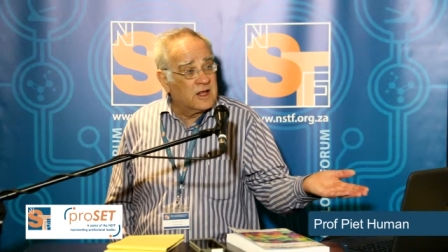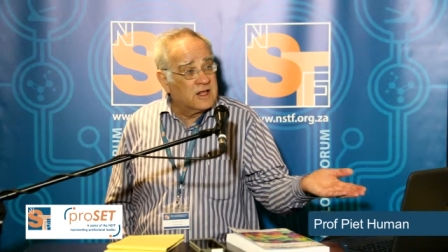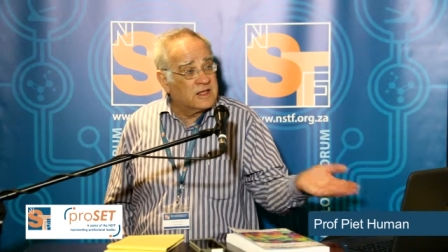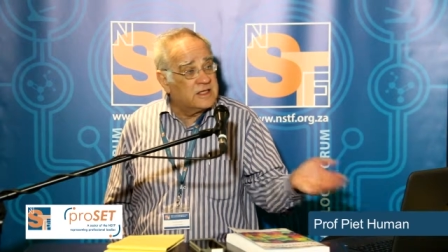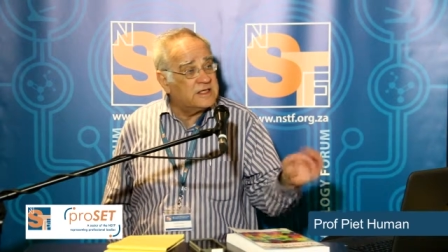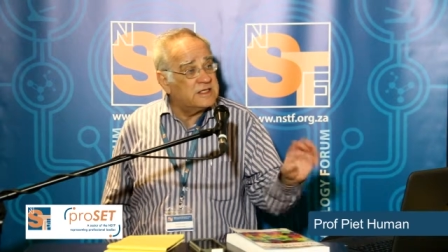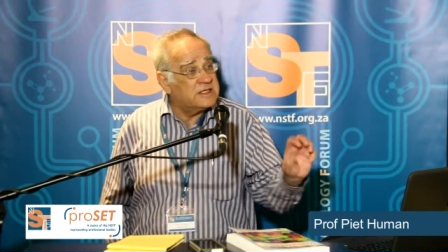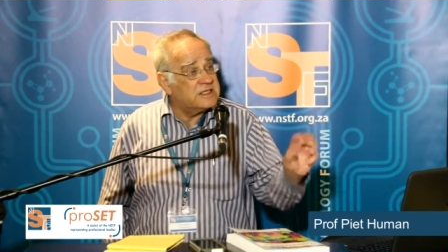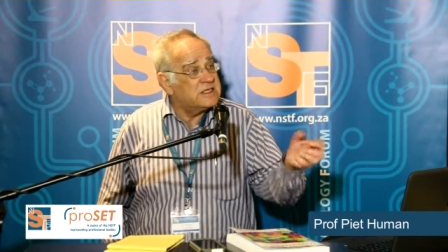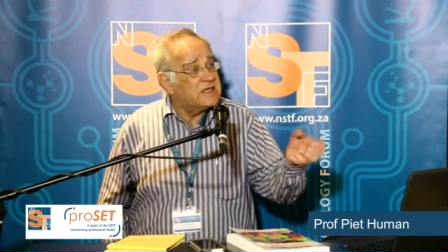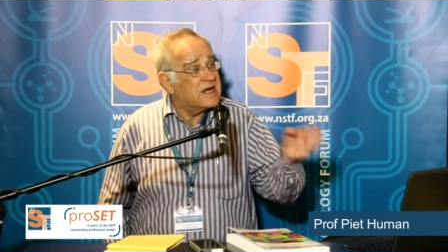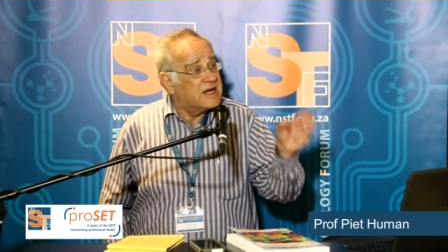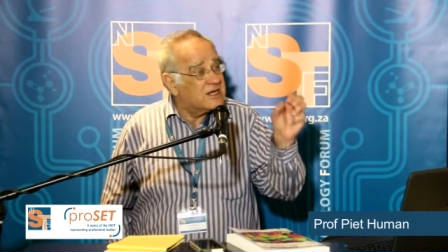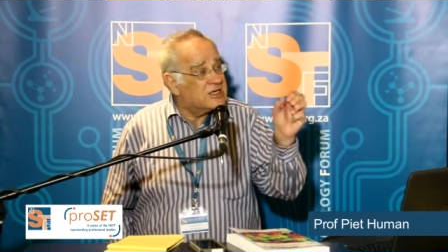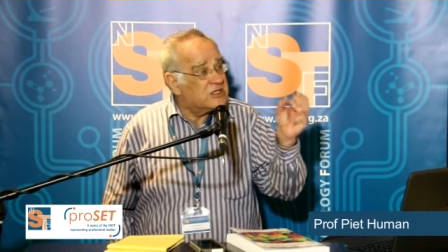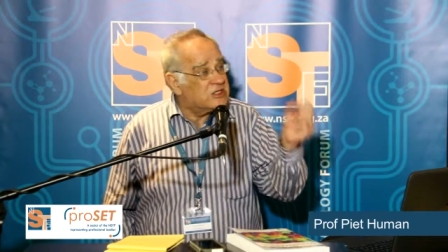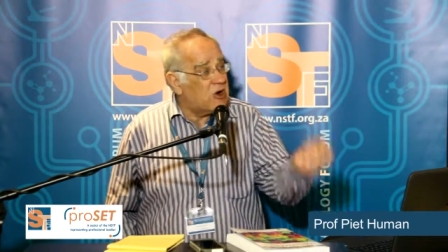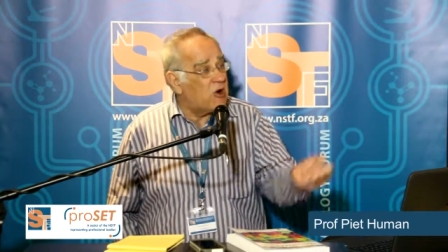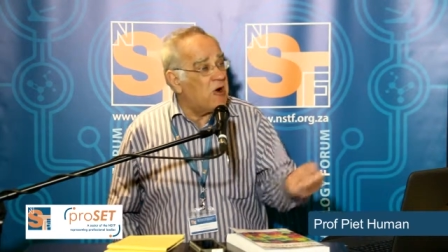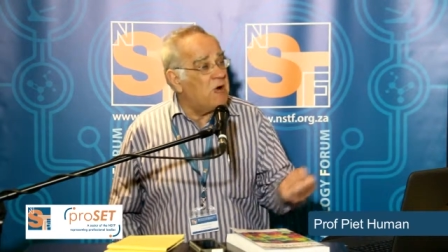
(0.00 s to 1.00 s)
This is an
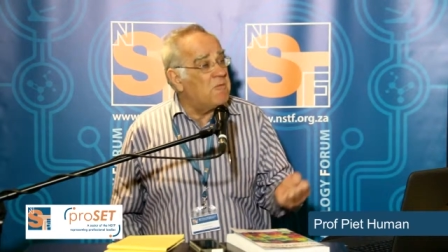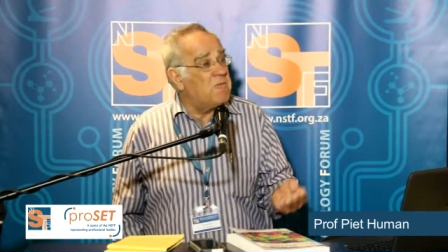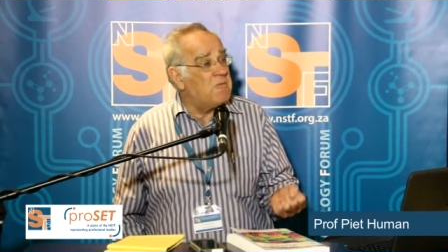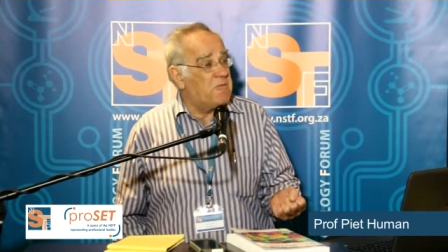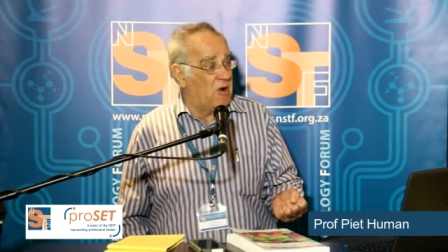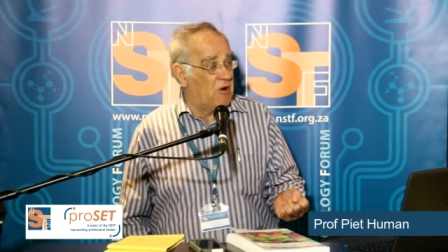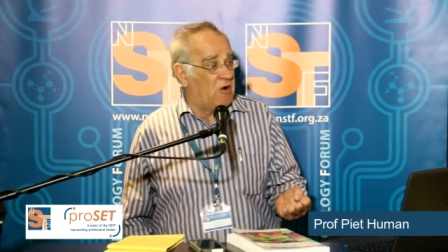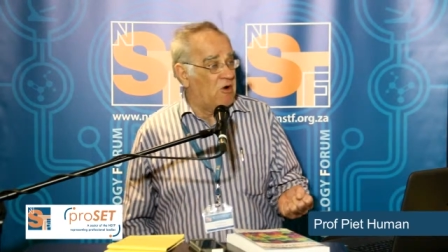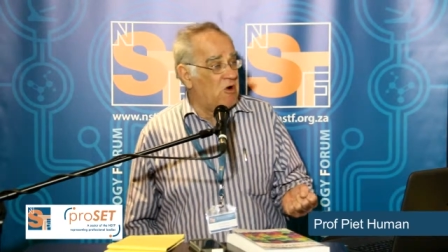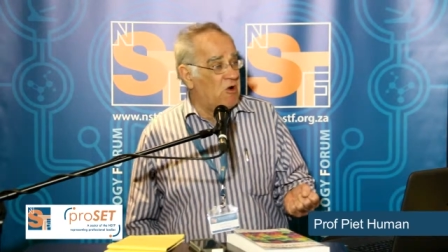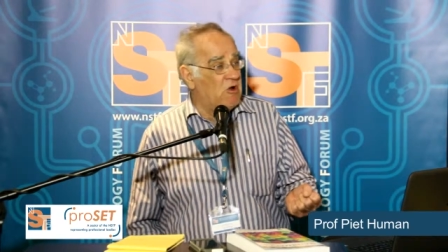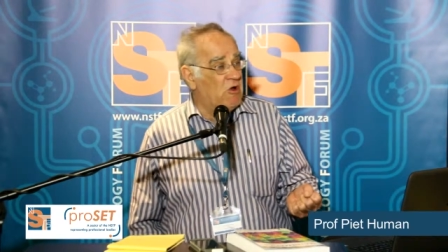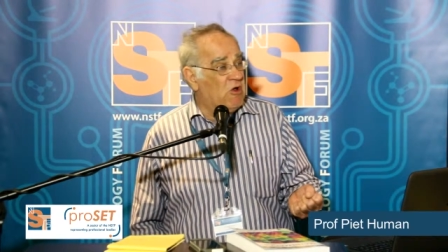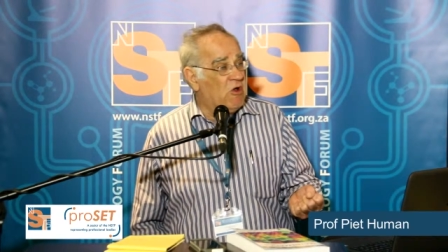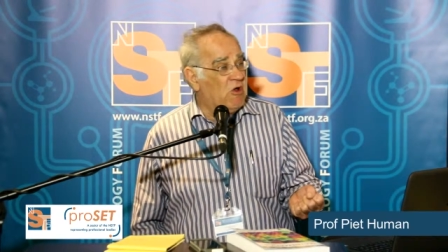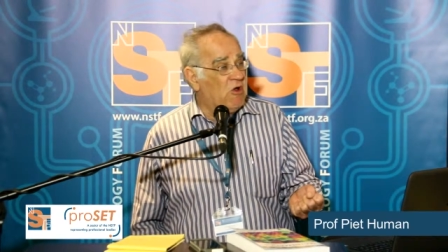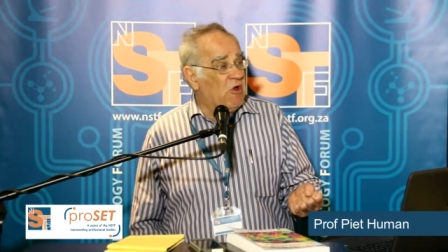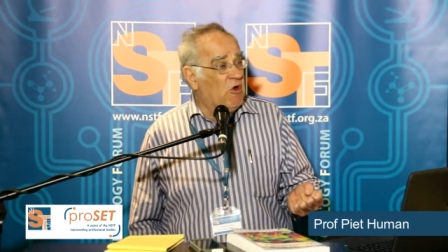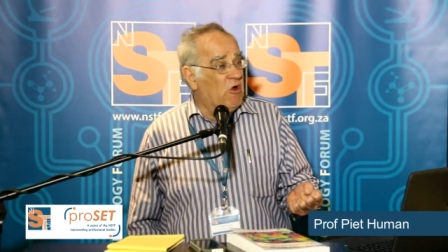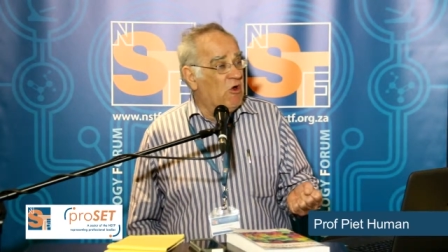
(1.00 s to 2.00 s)
example
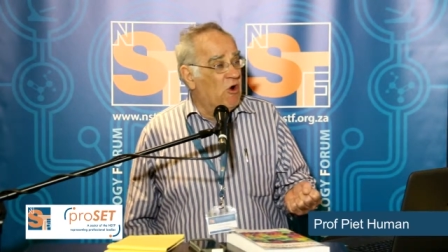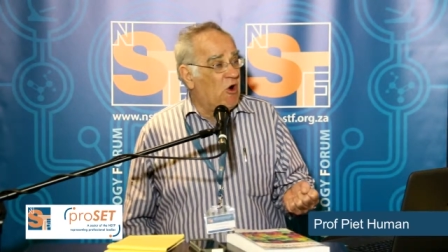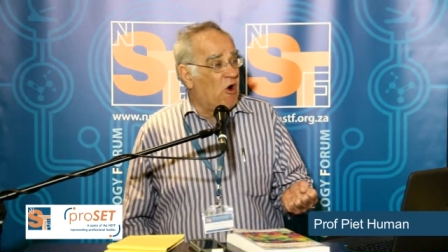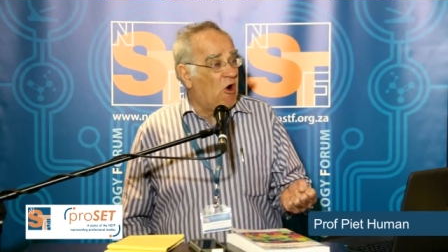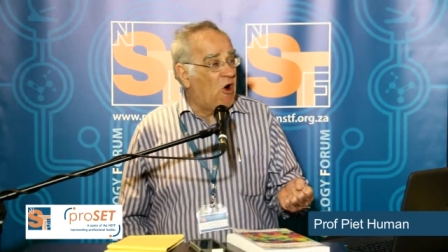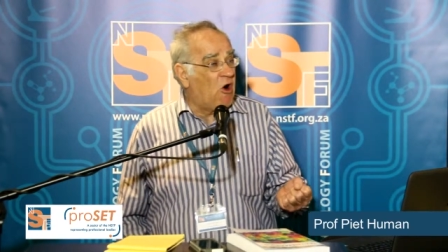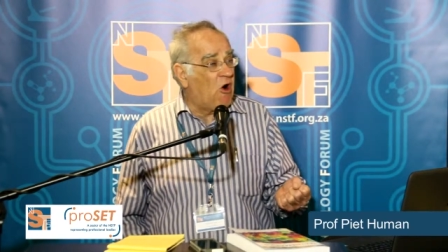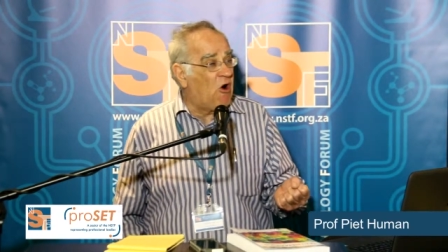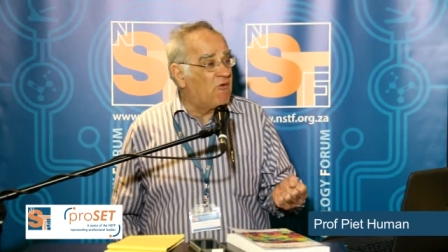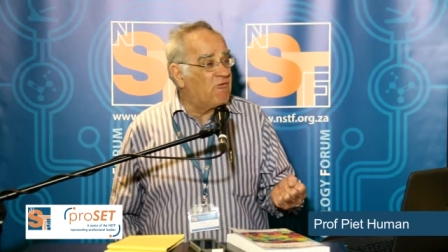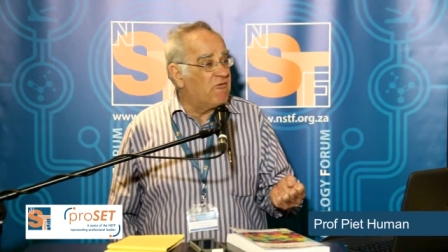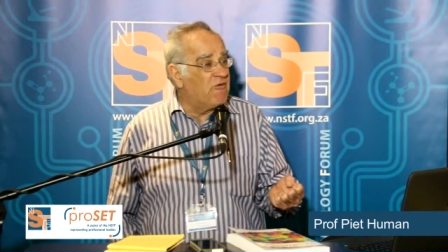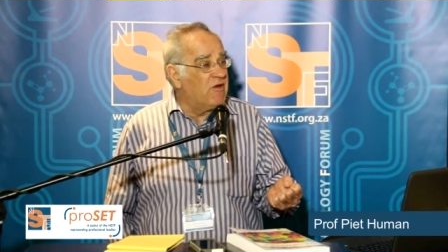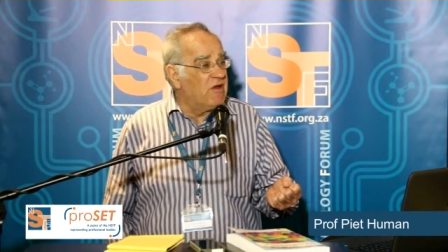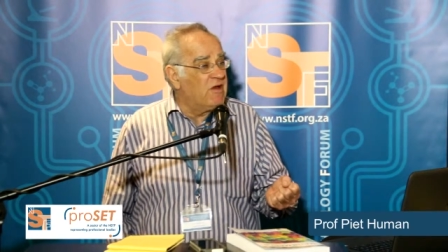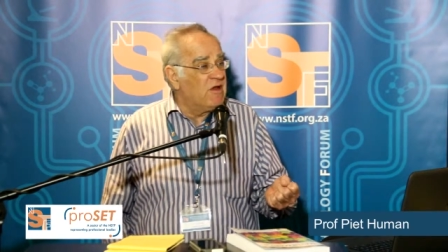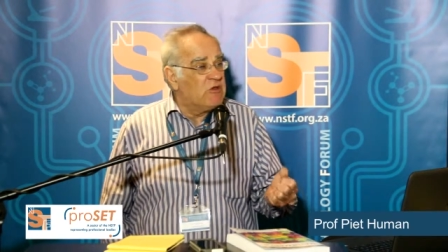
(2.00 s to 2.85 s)
of